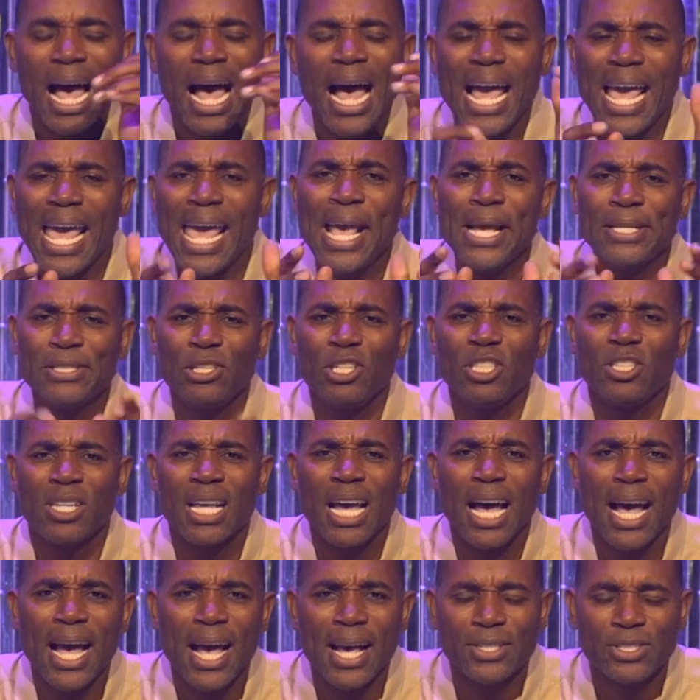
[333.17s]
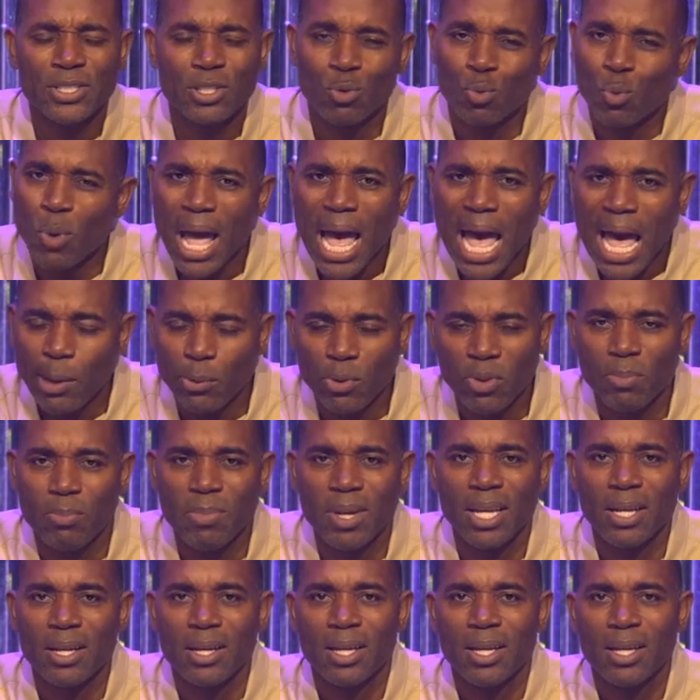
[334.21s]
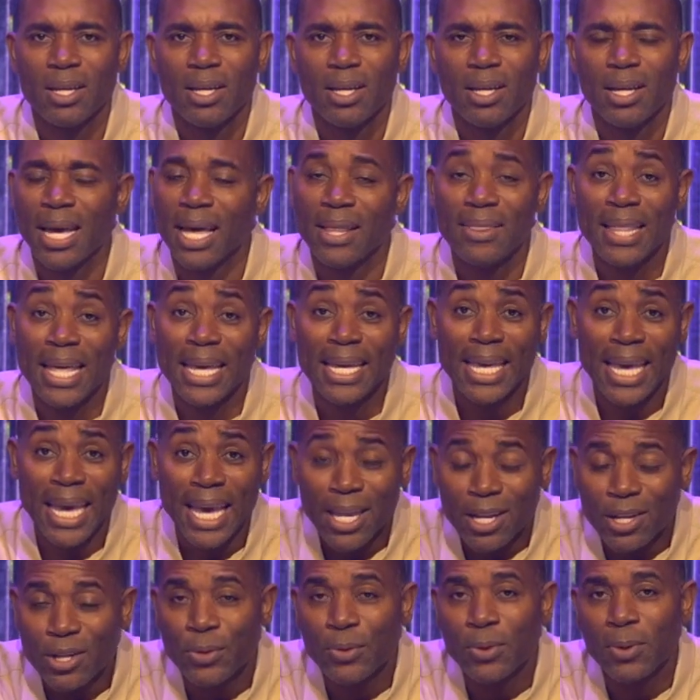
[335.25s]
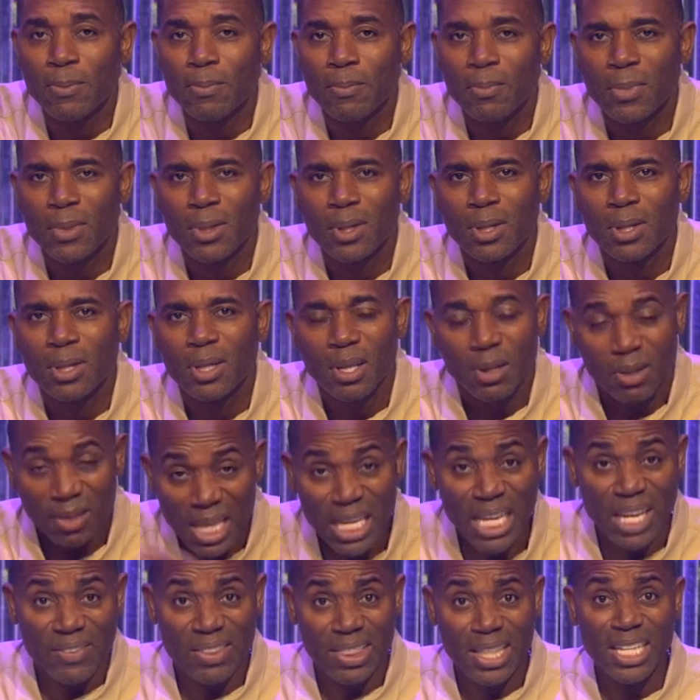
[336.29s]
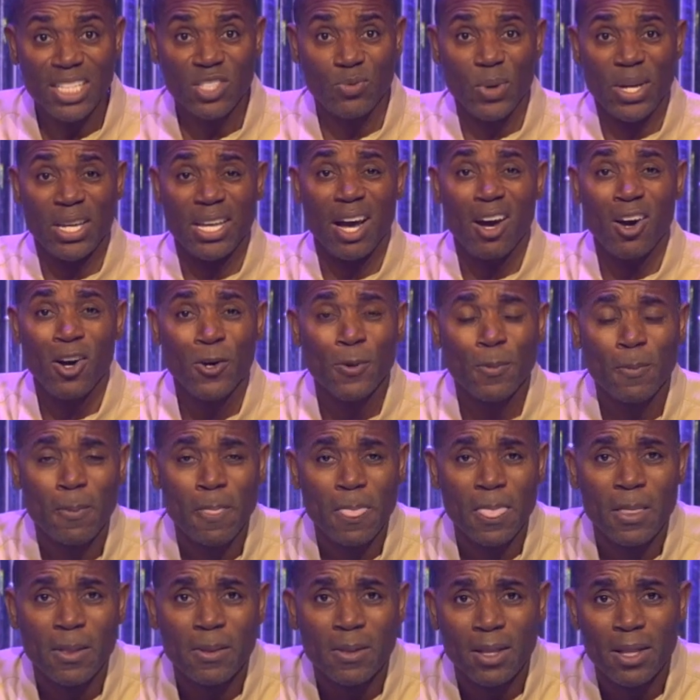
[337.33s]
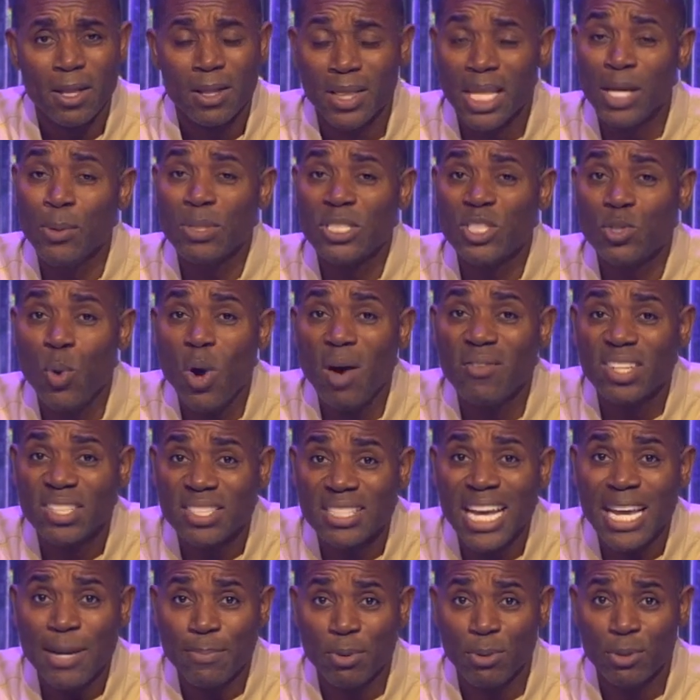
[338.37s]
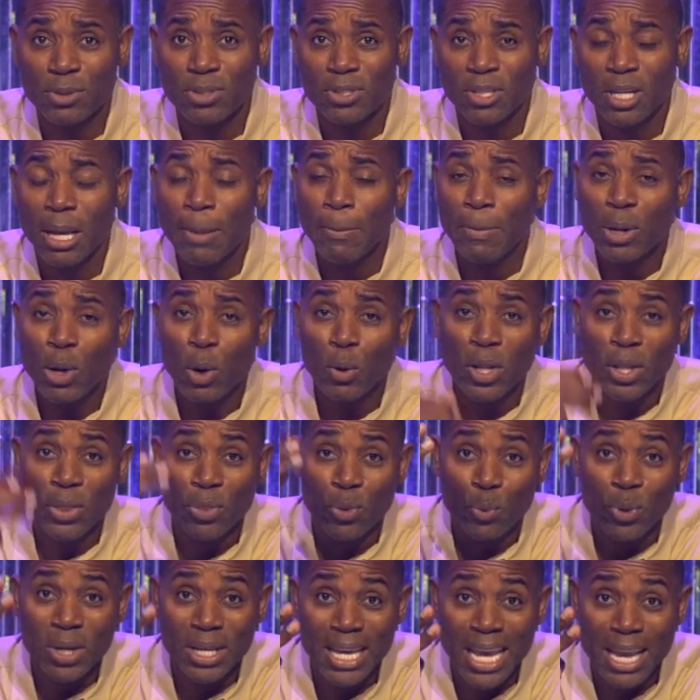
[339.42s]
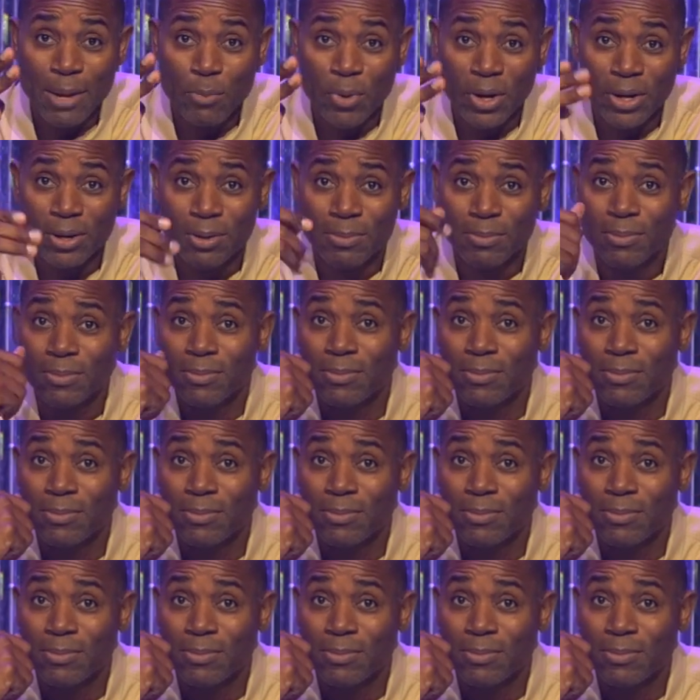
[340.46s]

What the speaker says: I asked these guys to ride with me, and they can't do it. Think of it this way, y'all. There was 12 disciples, but only three came with them.